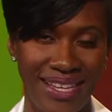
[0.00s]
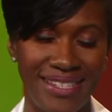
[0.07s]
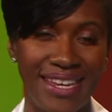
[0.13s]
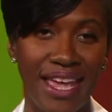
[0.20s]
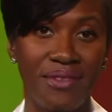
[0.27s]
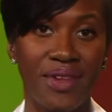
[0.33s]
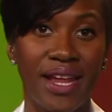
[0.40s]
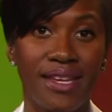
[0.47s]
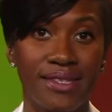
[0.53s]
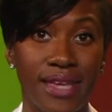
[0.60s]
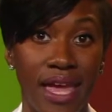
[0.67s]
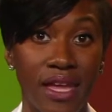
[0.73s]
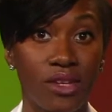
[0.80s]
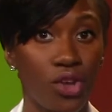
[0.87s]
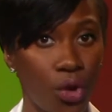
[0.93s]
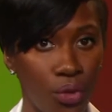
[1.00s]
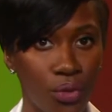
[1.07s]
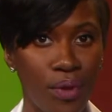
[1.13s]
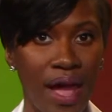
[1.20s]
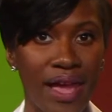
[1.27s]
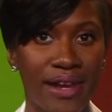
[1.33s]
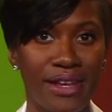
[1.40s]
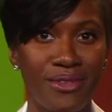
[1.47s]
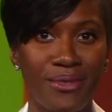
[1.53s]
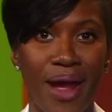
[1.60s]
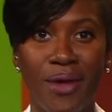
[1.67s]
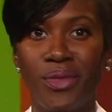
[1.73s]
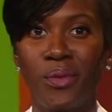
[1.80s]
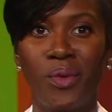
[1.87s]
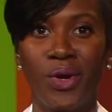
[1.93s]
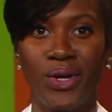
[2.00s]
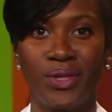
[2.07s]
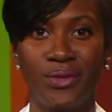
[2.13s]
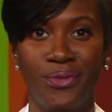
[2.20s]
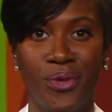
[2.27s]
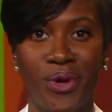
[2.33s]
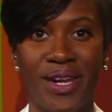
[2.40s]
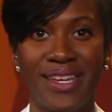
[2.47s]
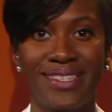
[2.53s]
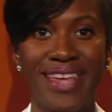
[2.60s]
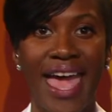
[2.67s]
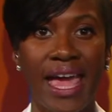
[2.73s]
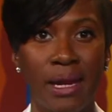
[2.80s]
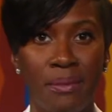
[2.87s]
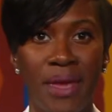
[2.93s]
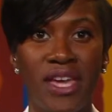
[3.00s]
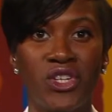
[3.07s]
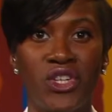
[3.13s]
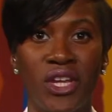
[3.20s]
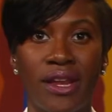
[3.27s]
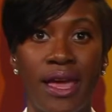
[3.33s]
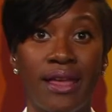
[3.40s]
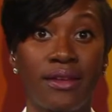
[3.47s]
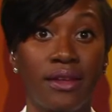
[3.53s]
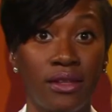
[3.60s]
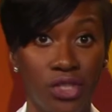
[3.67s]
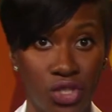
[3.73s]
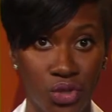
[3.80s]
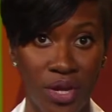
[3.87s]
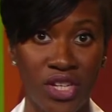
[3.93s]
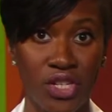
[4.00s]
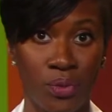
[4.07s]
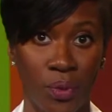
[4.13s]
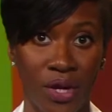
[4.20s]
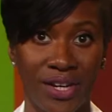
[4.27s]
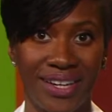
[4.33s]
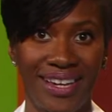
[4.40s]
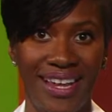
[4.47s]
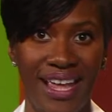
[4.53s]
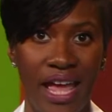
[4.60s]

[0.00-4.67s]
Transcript: David has gained notoriety around the world for his animation and illustration work,